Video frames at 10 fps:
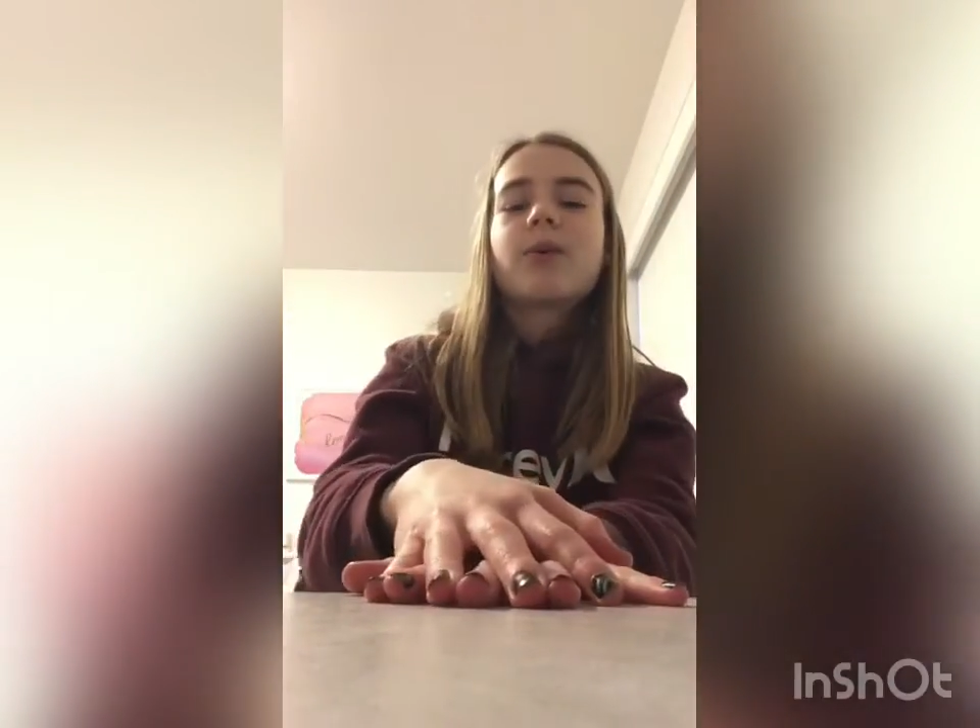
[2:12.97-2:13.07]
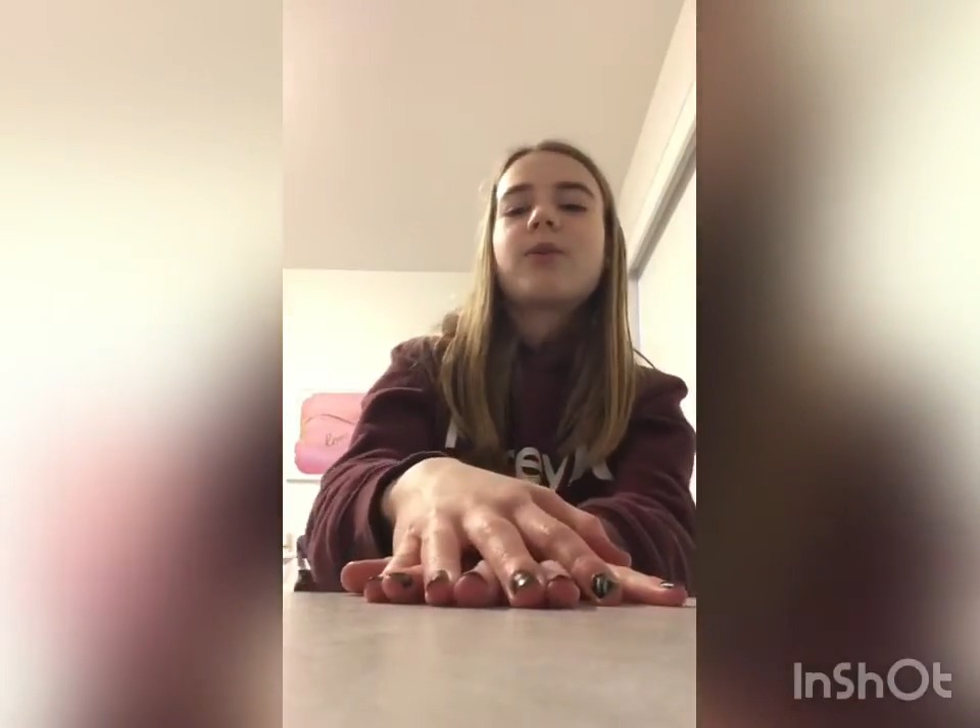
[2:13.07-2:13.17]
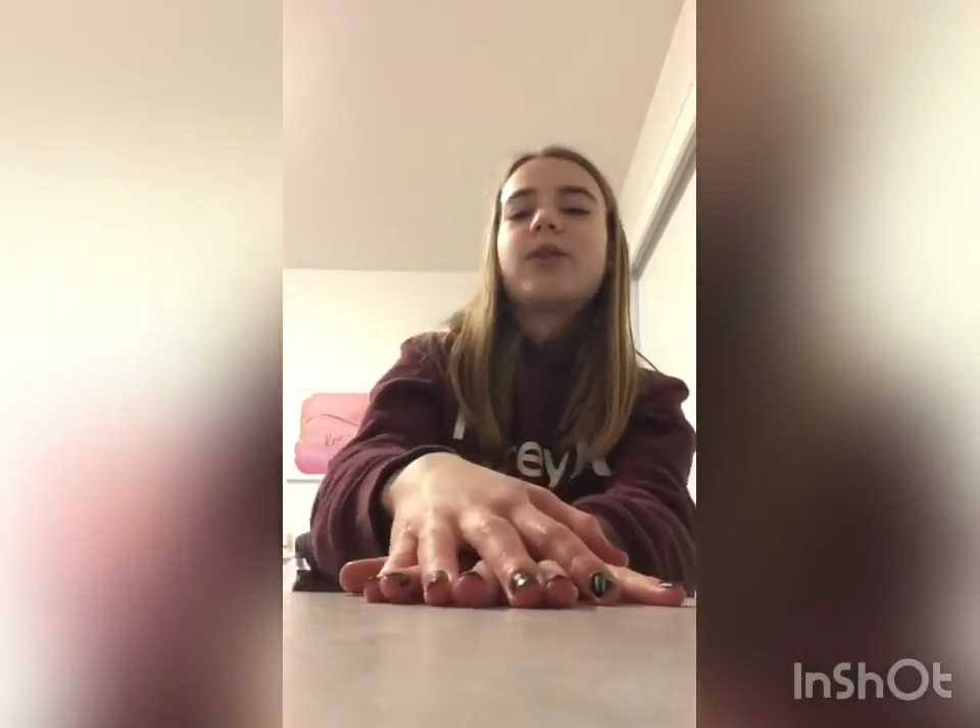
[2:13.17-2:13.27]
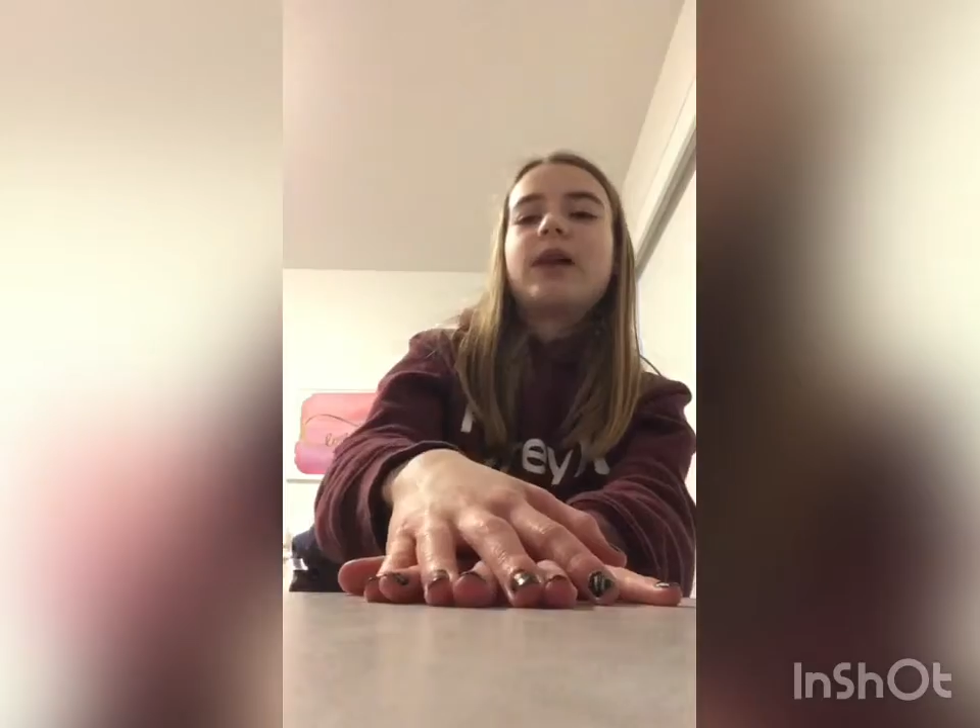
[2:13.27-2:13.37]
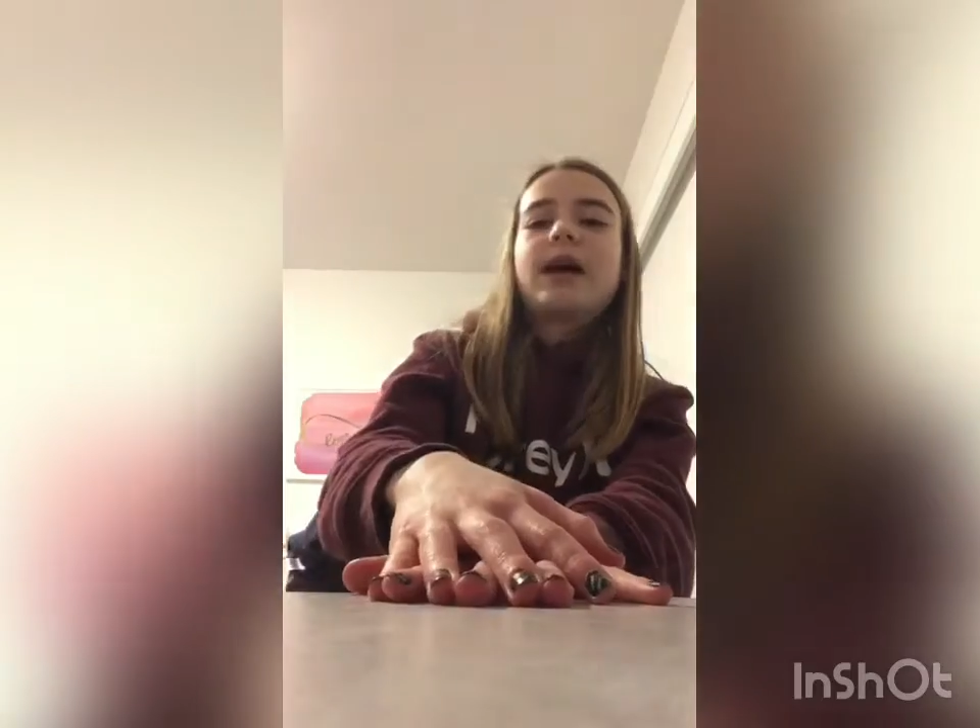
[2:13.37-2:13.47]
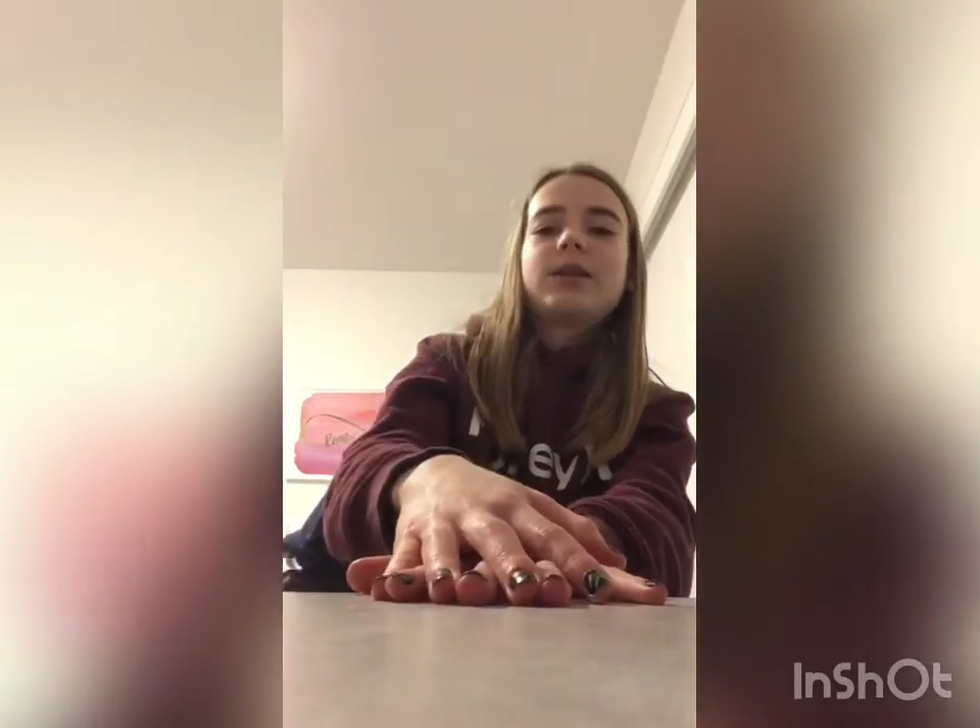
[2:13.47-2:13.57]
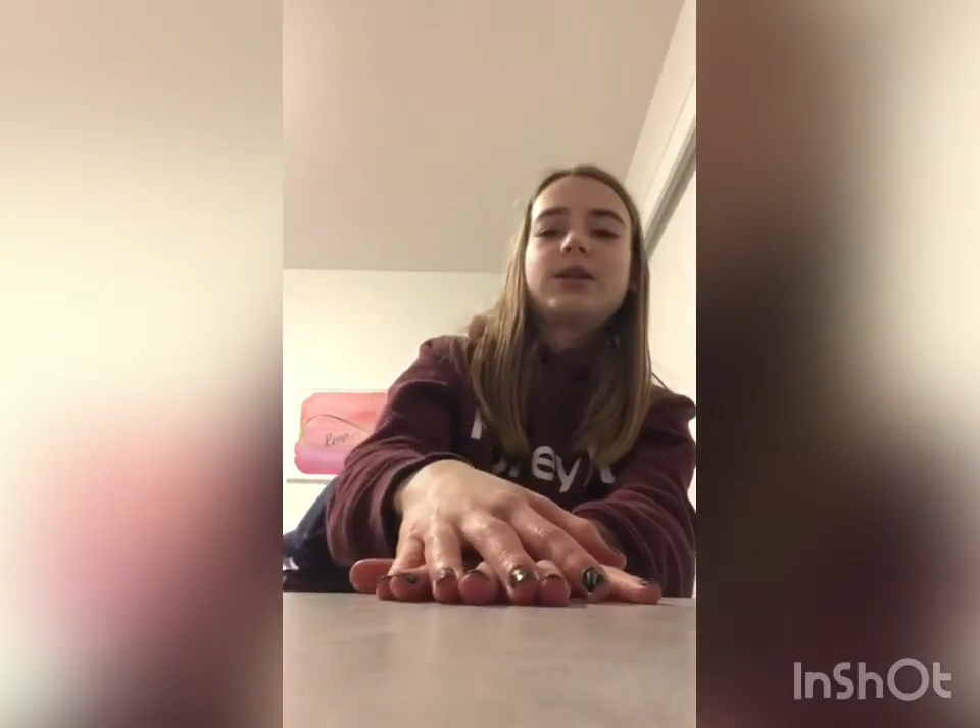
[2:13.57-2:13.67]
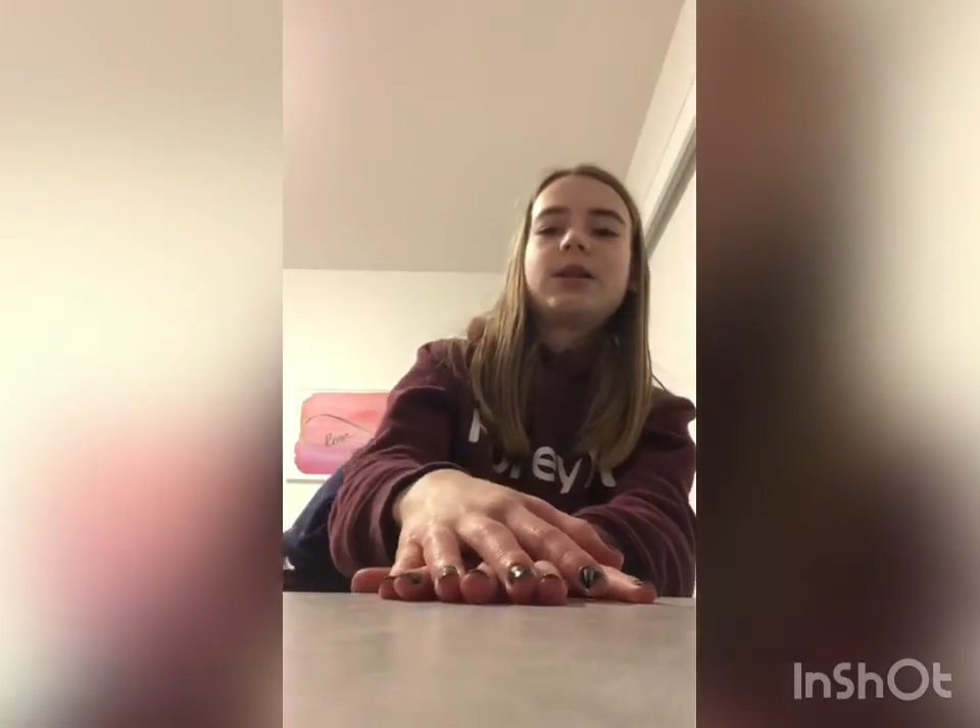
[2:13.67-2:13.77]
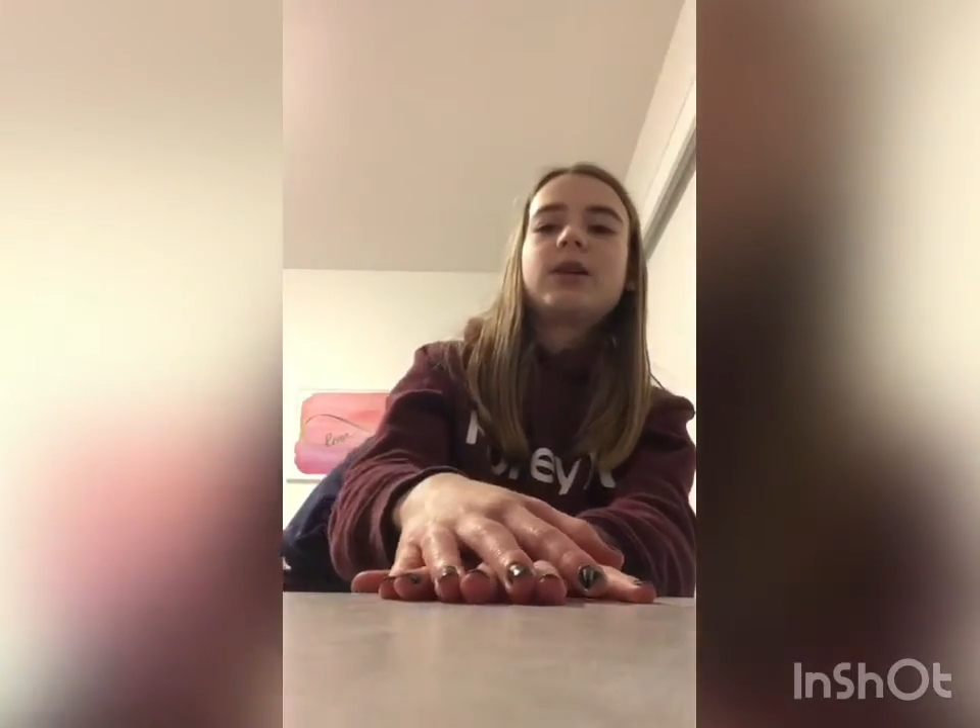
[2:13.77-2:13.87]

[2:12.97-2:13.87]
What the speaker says: with that.